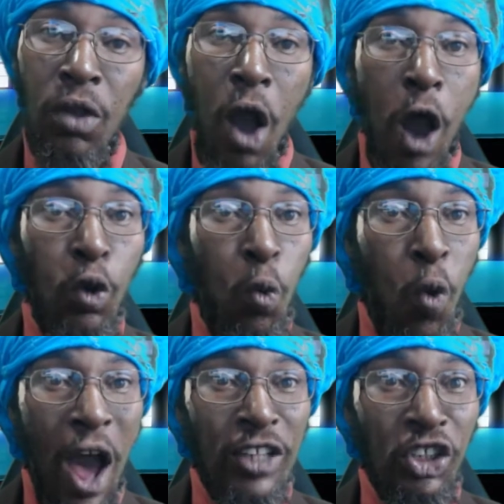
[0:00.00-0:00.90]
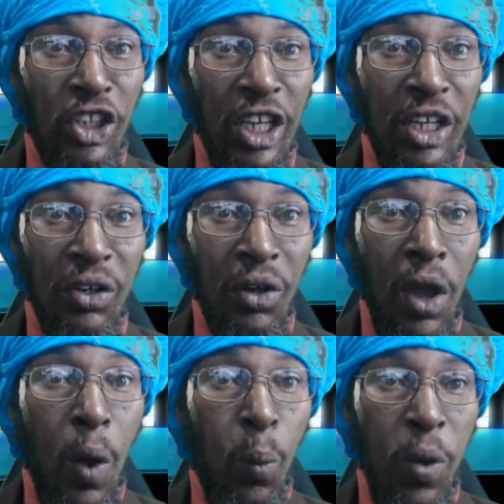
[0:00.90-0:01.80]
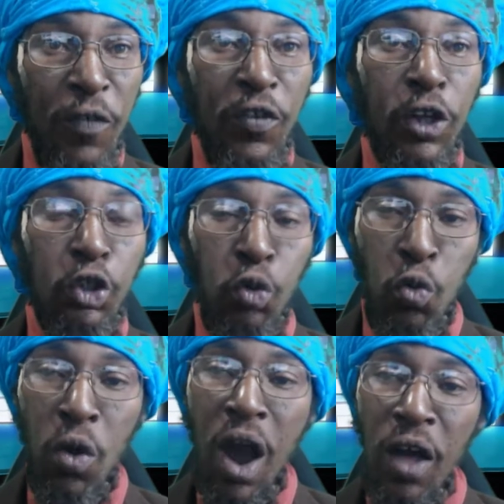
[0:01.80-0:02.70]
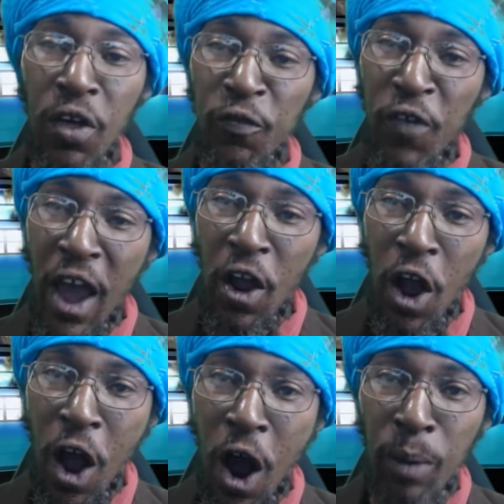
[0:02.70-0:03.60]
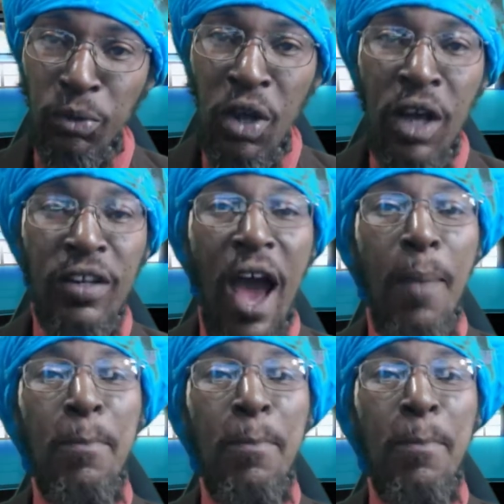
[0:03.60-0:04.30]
on one scene with two other firearms. That